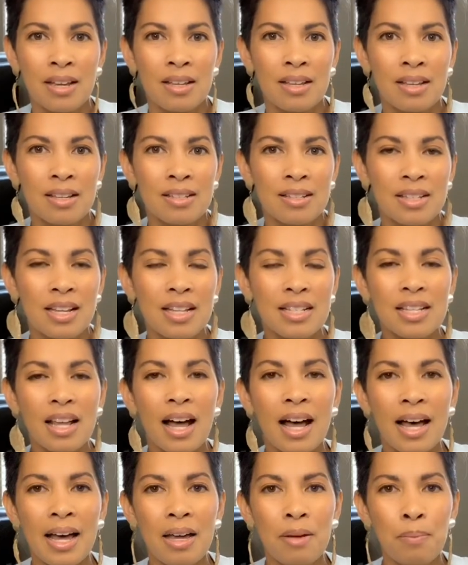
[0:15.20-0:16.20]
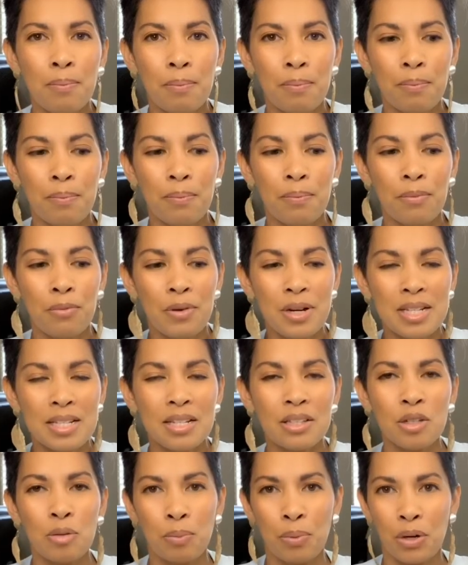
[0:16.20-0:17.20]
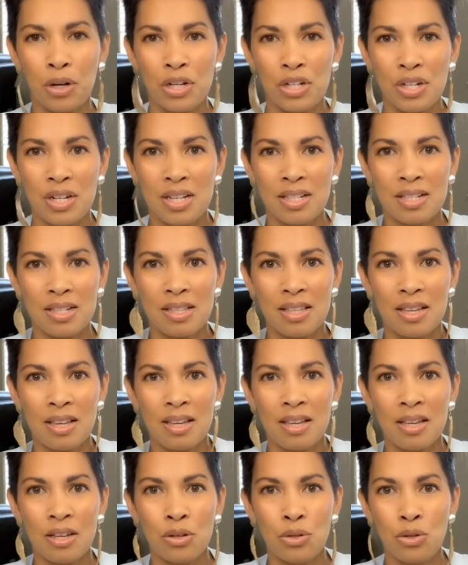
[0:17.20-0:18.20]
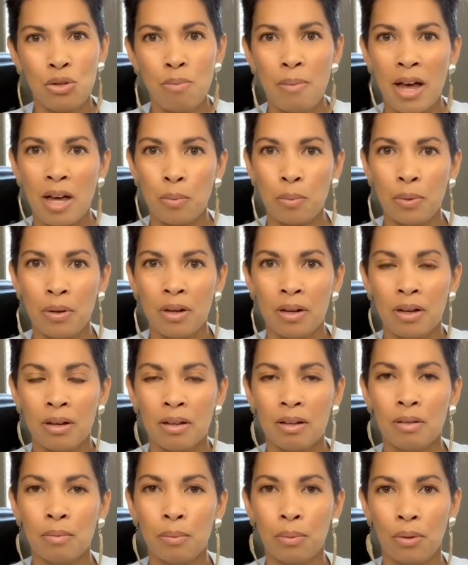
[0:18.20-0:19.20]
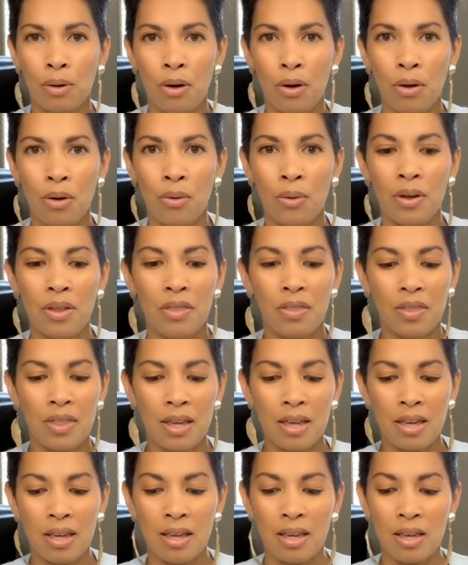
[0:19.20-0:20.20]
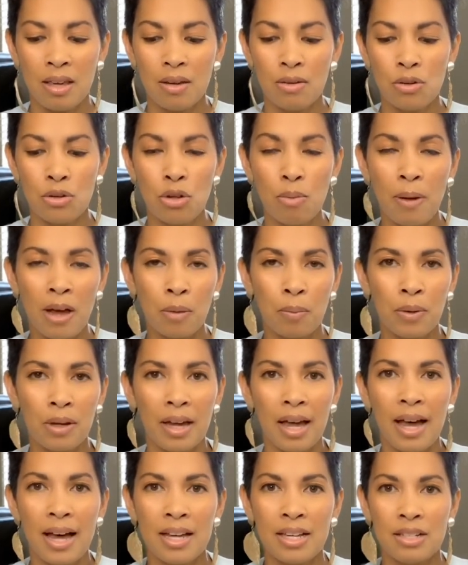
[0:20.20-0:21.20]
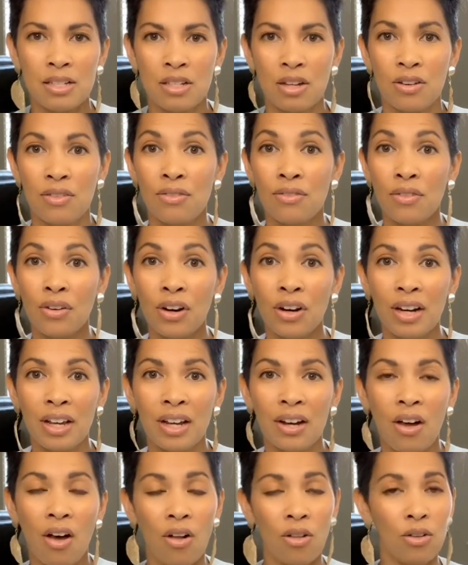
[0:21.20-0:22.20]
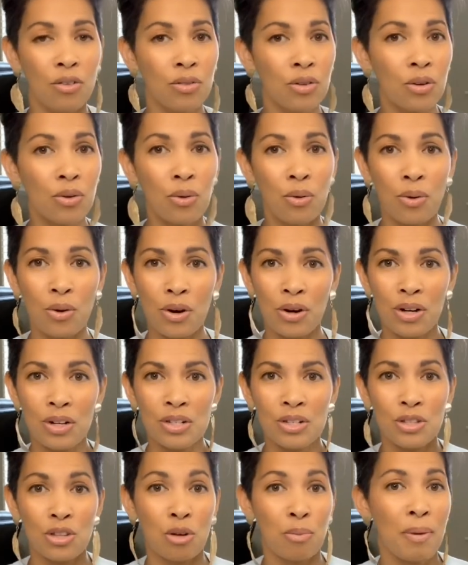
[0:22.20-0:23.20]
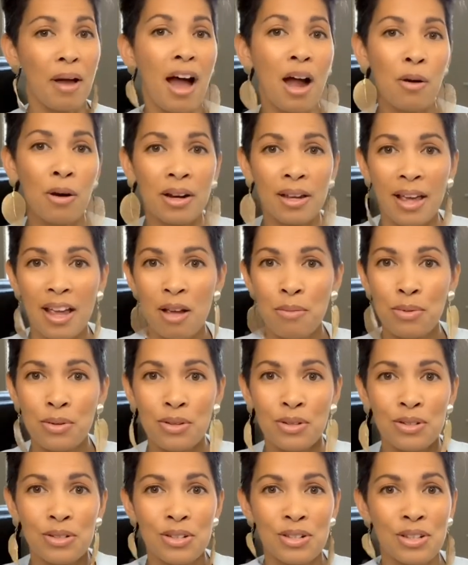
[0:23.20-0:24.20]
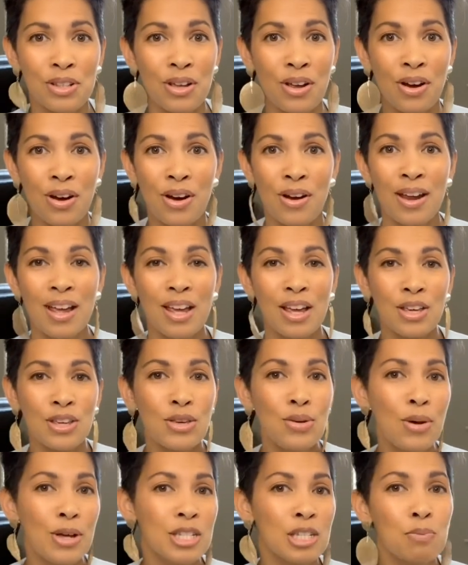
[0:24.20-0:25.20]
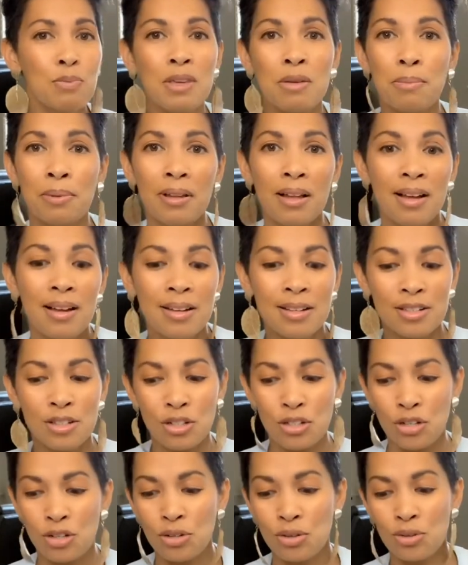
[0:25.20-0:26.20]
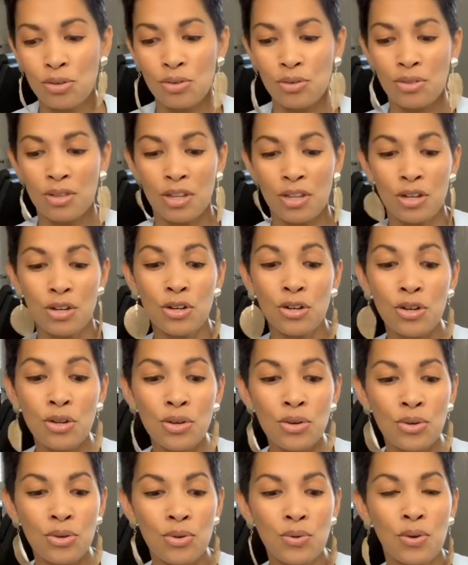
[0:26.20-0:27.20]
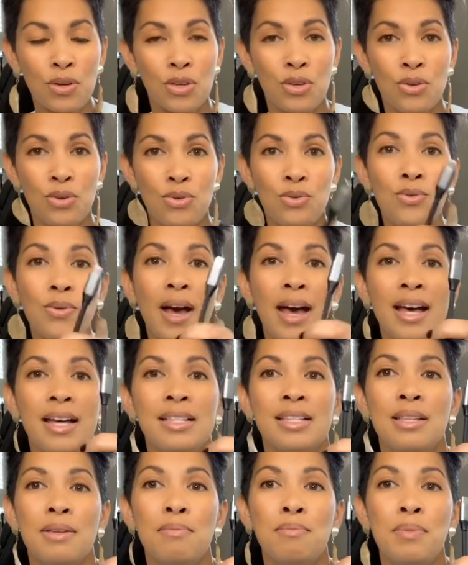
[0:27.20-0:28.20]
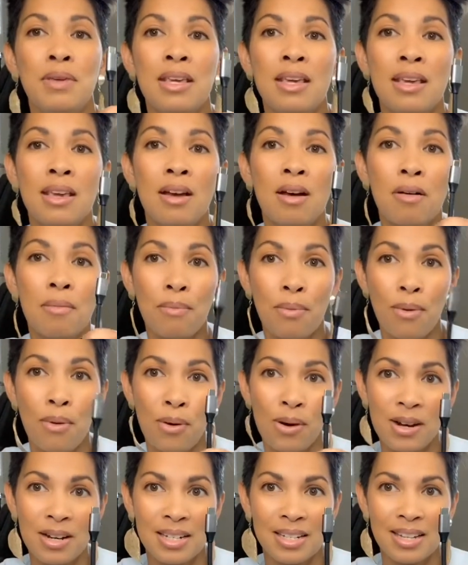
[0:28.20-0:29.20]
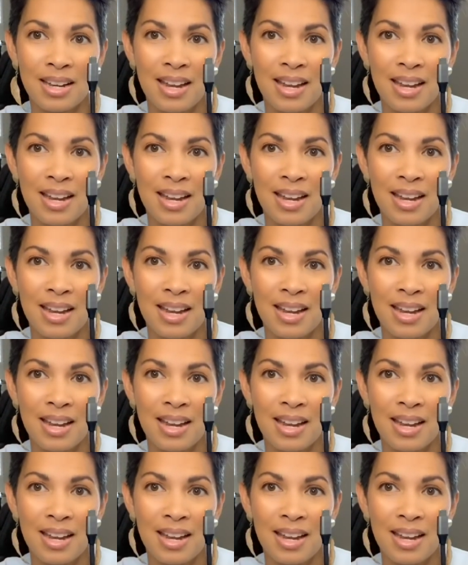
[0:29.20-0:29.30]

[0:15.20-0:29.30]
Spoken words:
Since I recently purchased the new MacBook Pro, the new MacBook has converted all of their cords, their power cables, their USB plugs to the new USB port,